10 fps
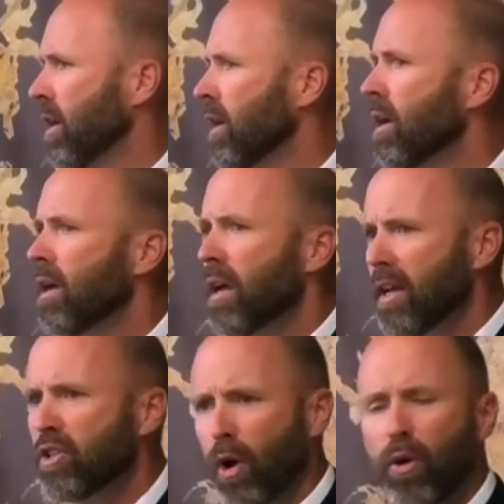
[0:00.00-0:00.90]
Amen.
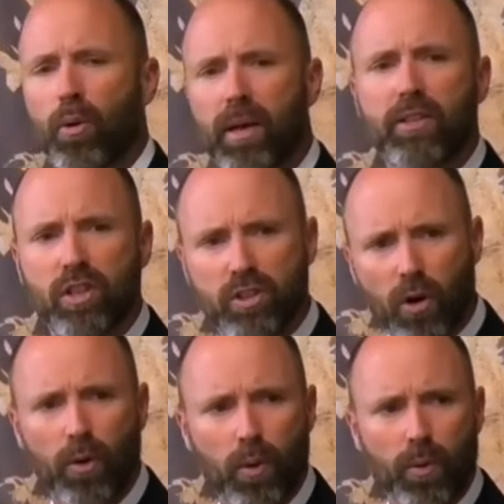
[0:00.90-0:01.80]
Eternal means
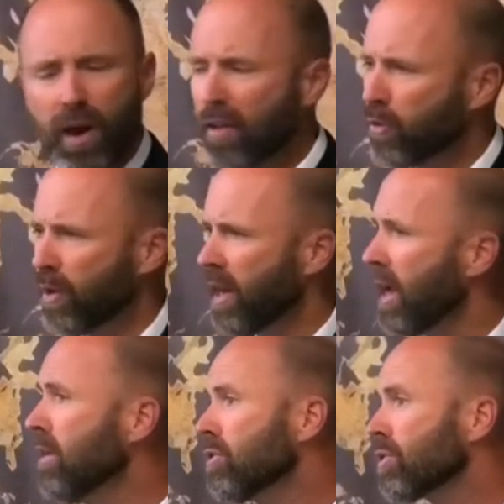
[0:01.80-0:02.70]
eternal, not three
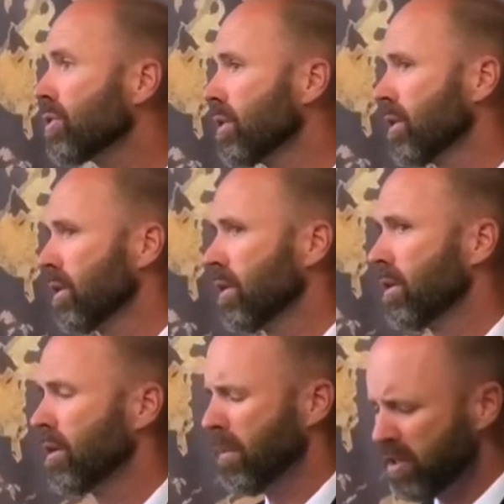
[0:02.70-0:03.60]
days.
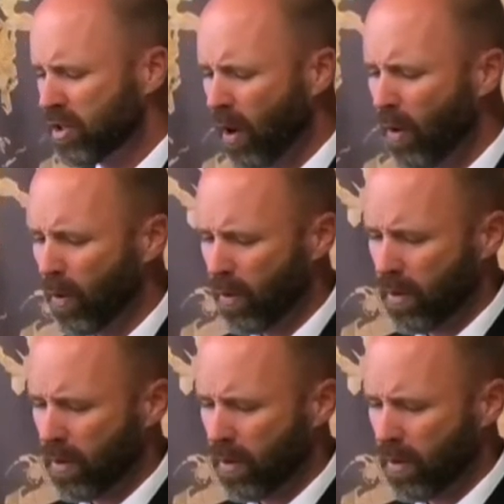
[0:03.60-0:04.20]
means eternal.